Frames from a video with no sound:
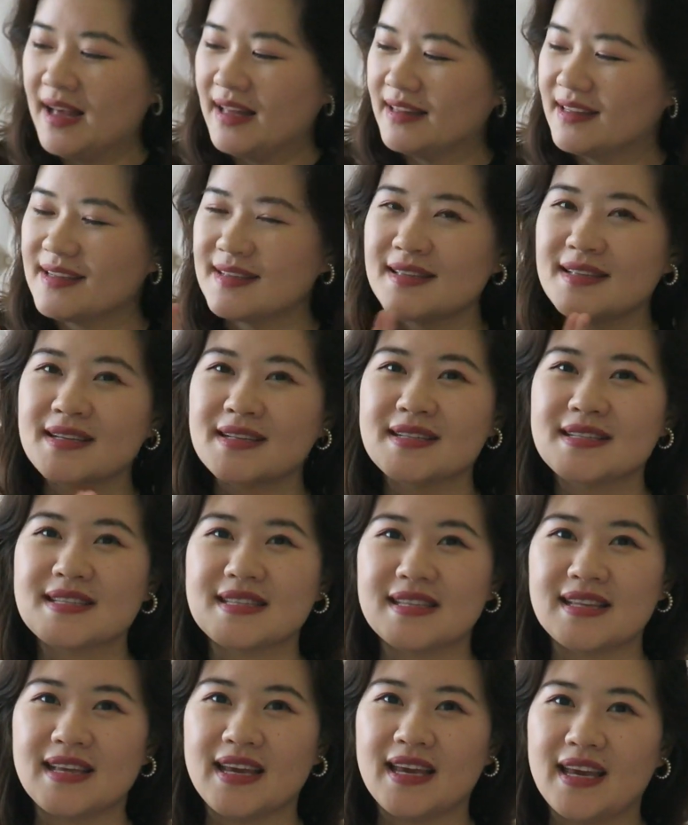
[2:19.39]
This is
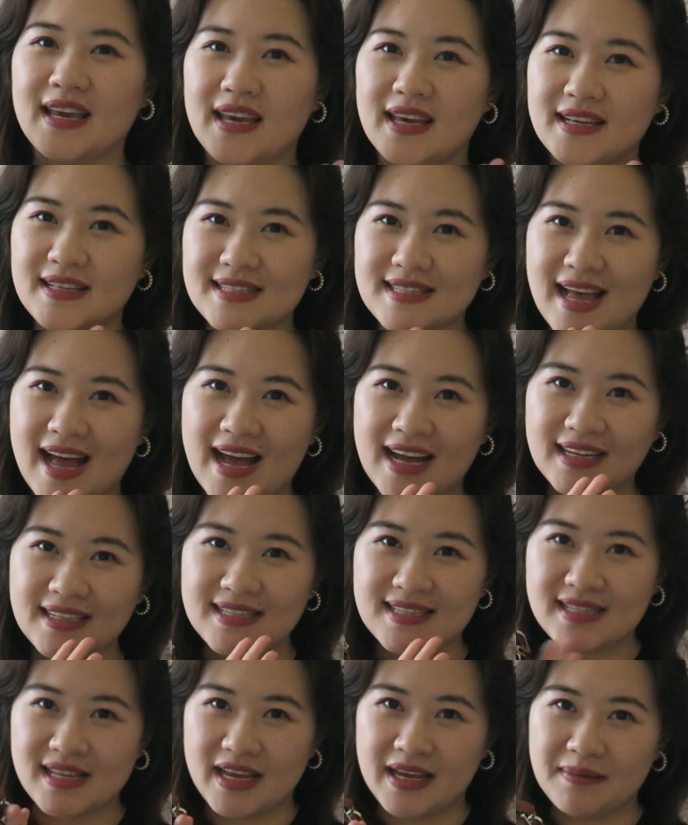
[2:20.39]
the exact
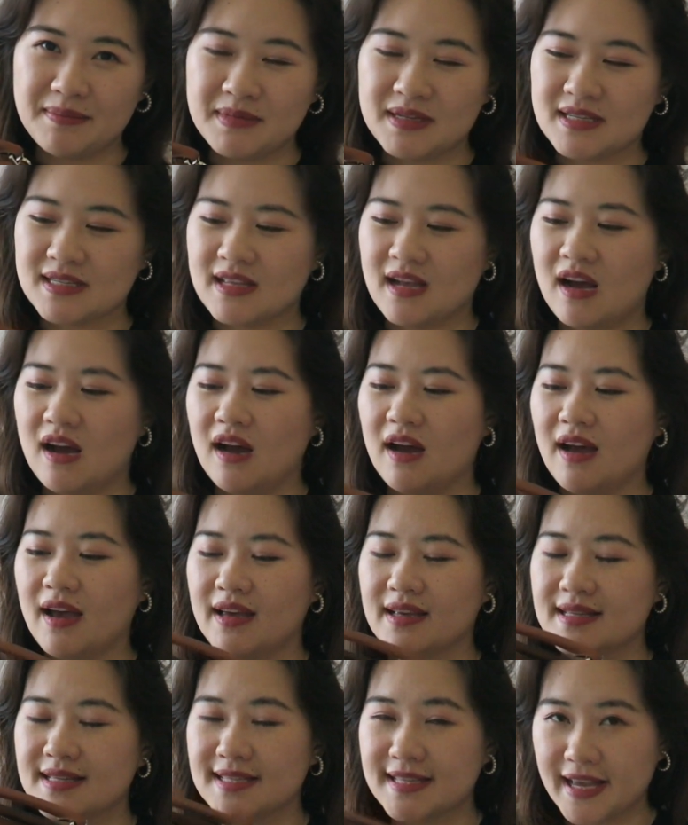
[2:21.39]
same
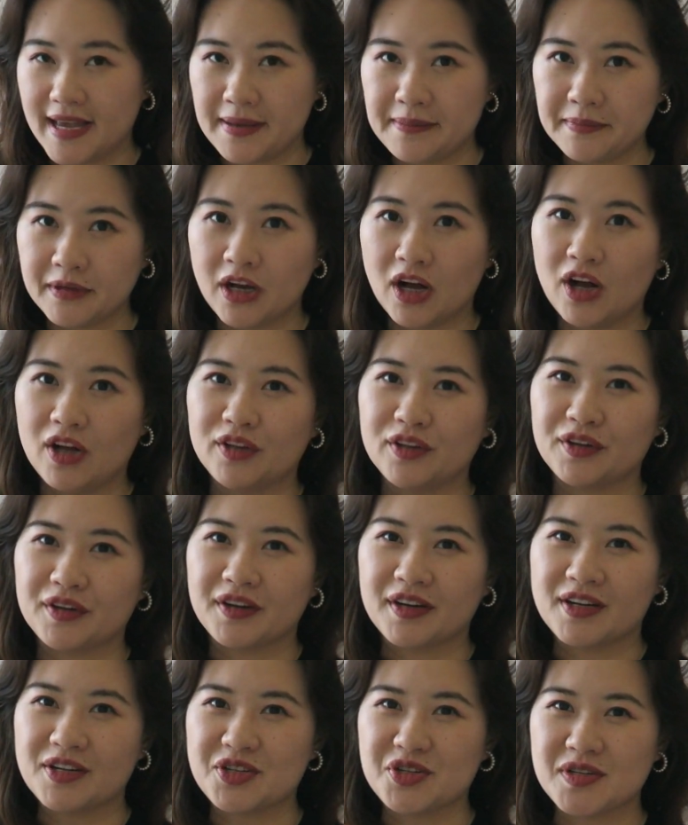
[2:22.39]
design, same
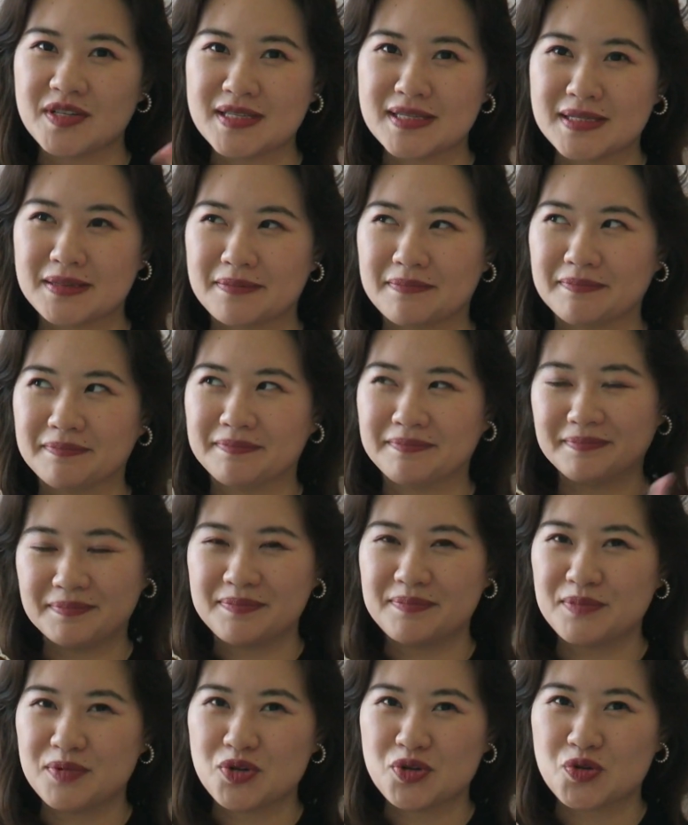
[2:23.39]
color, just
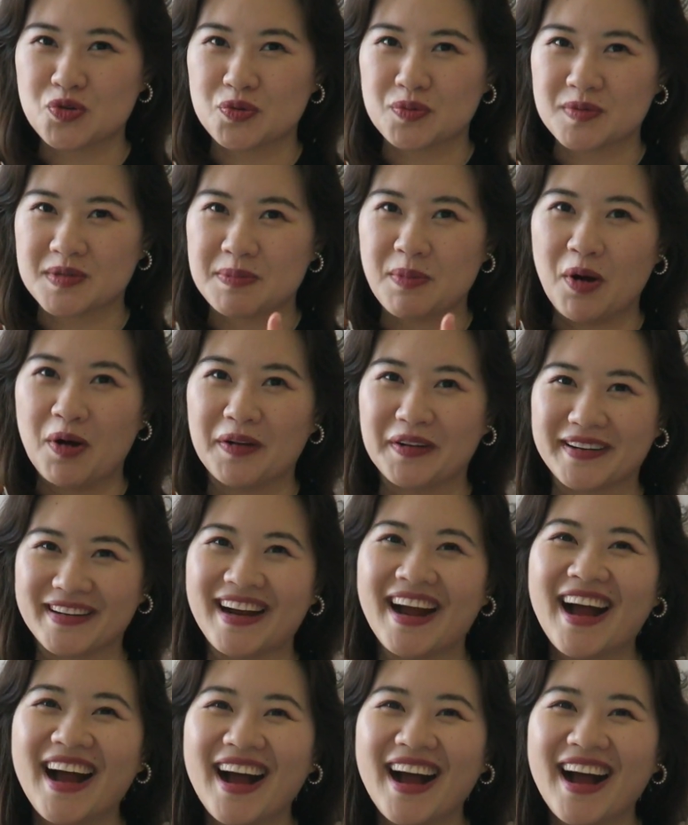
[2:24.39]
smaller